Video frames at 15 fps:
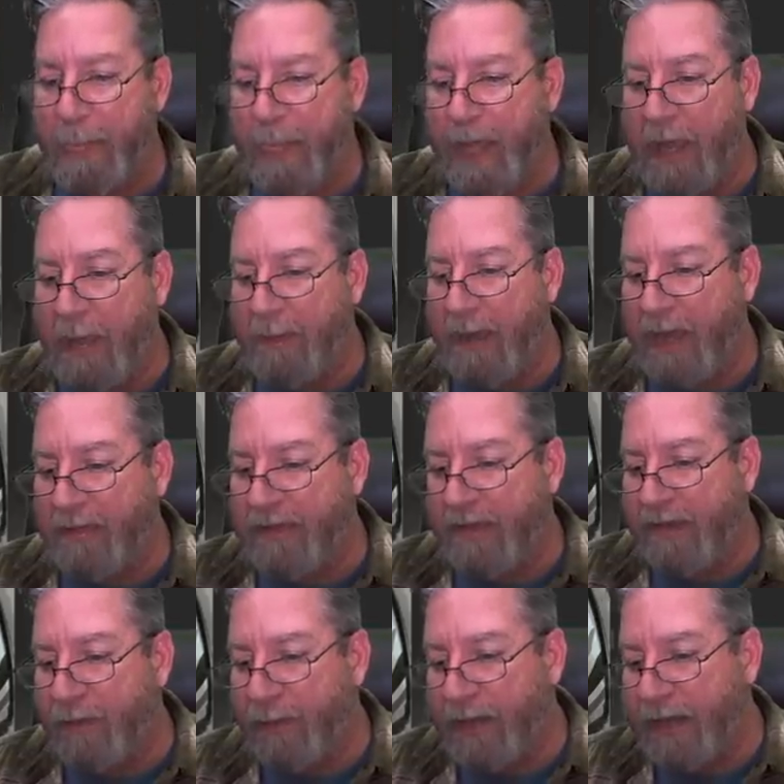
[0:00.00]
um, I
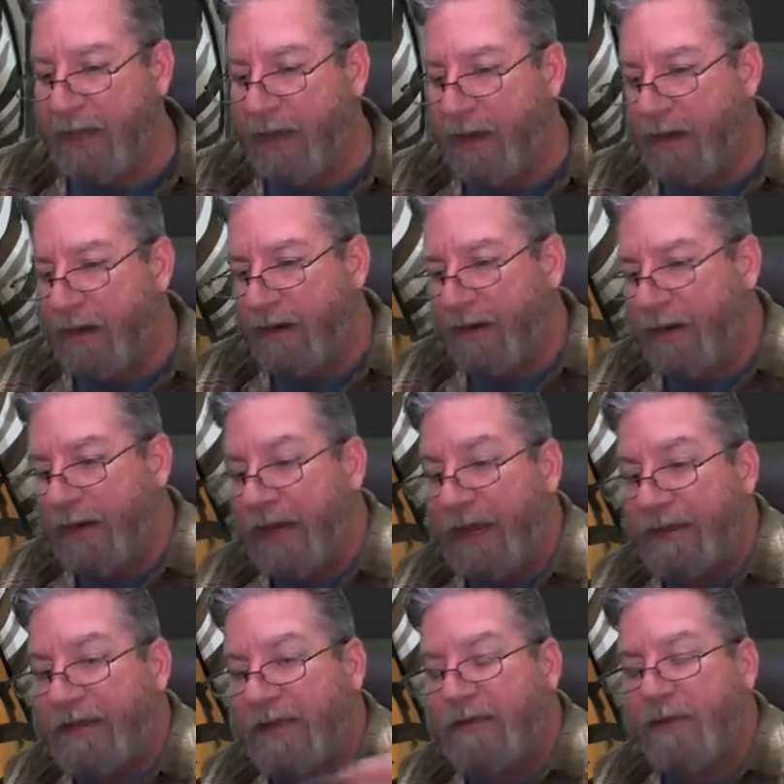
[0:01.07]
think we are, and
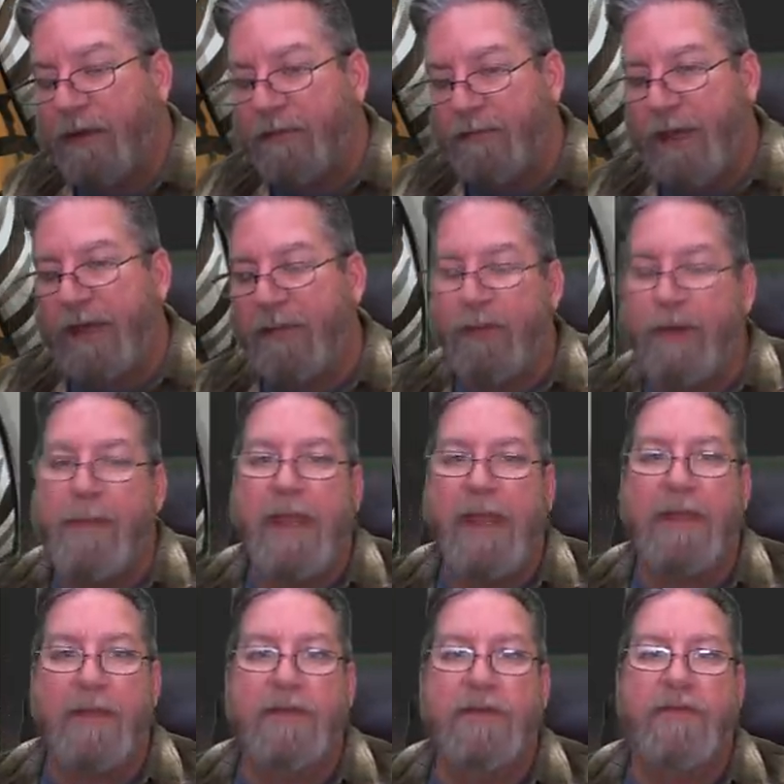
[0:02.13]
I think the, make,
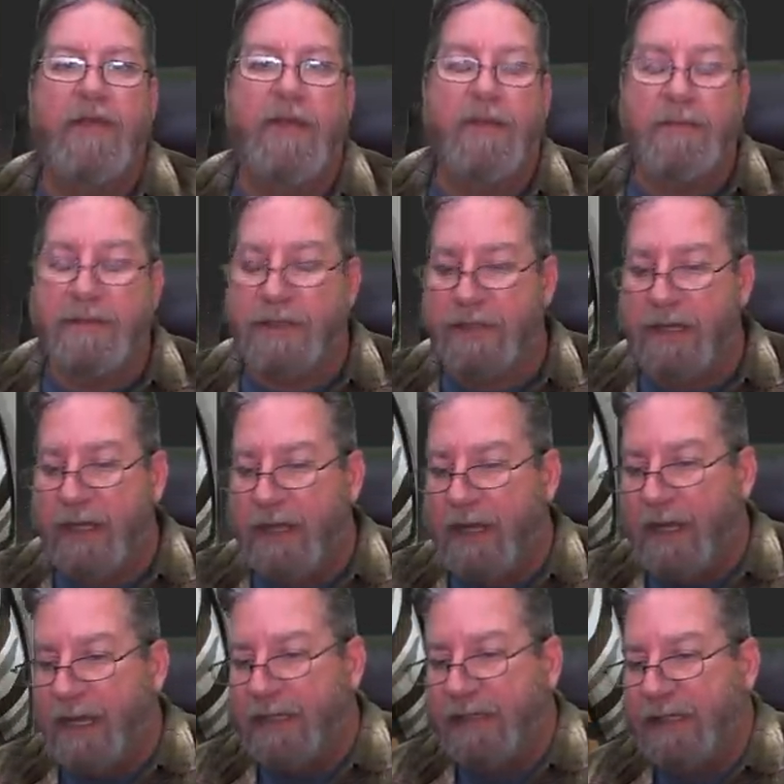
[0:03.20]
remaking those films
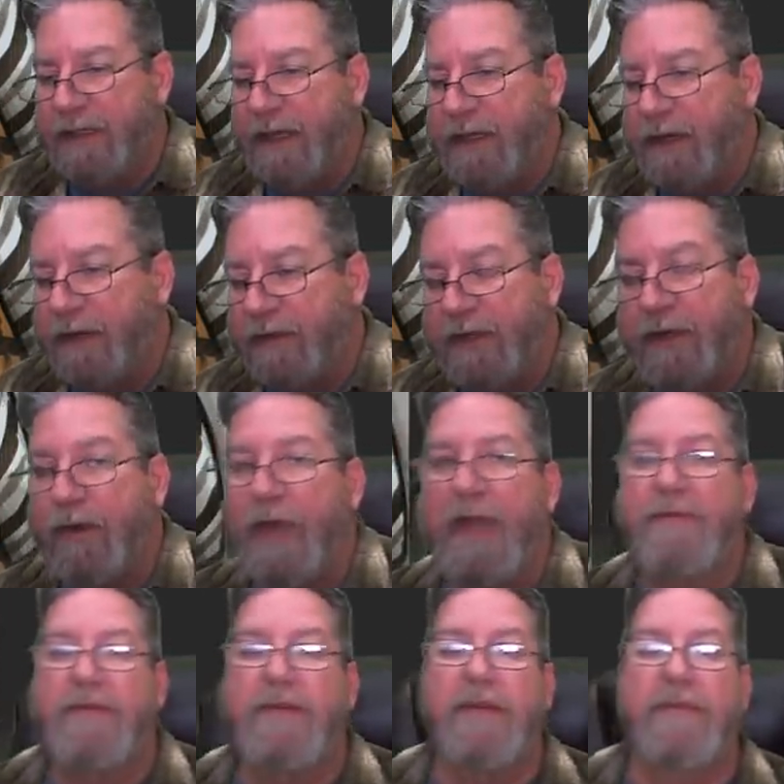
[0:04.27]
is a you know you don't
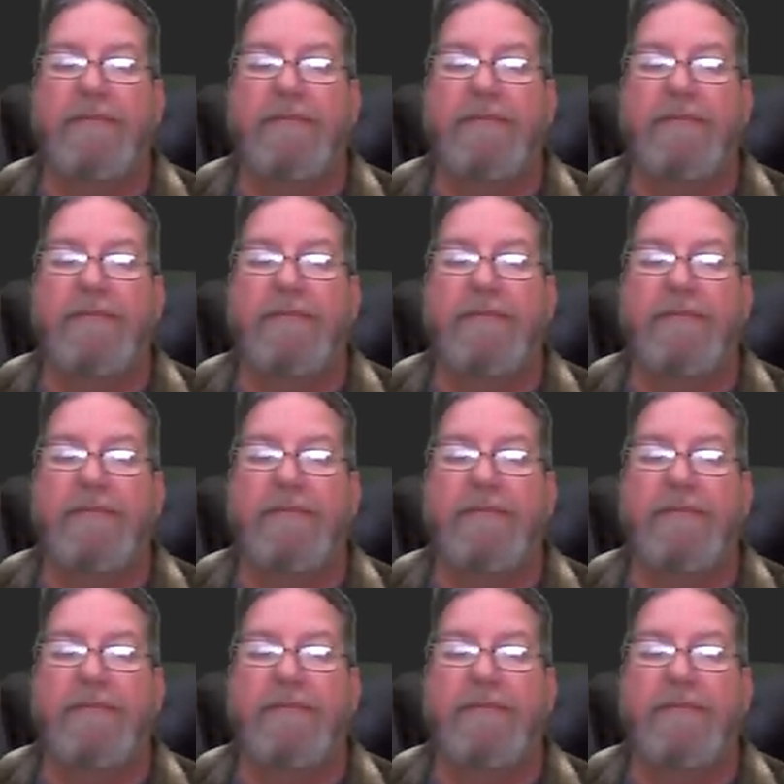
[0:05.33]
have to.